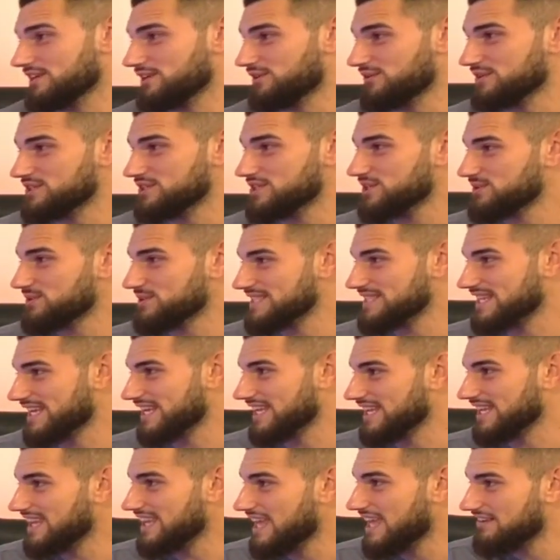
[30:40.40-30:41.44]
when she was like
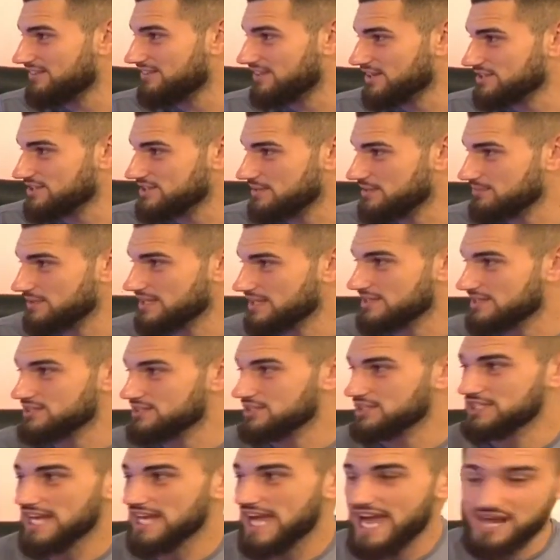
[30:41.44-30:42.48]
11 or something because
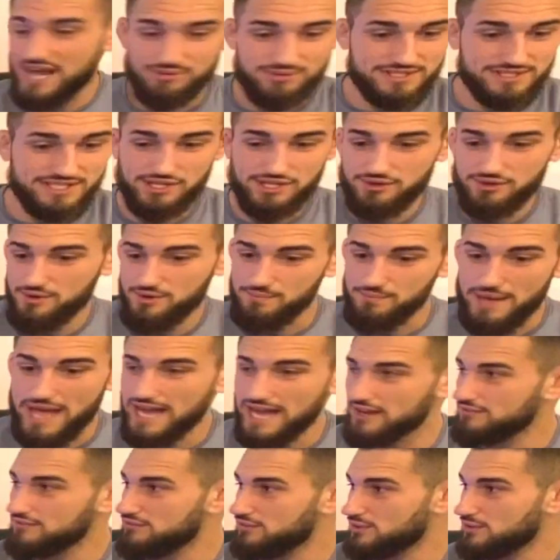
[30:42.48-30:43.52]
her dad was like going
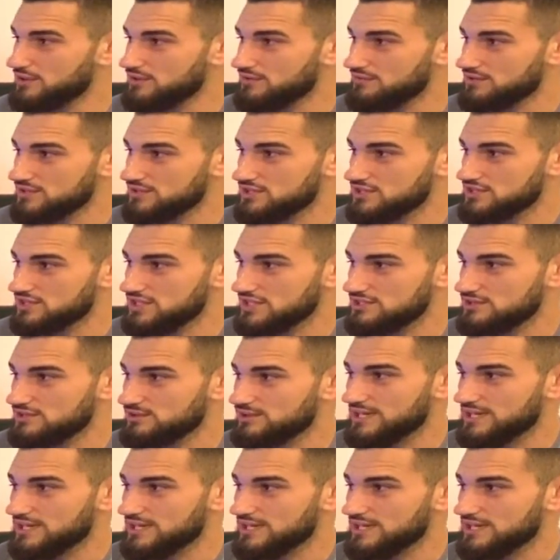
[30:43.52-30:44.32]
back and forth for jiu-jitsu.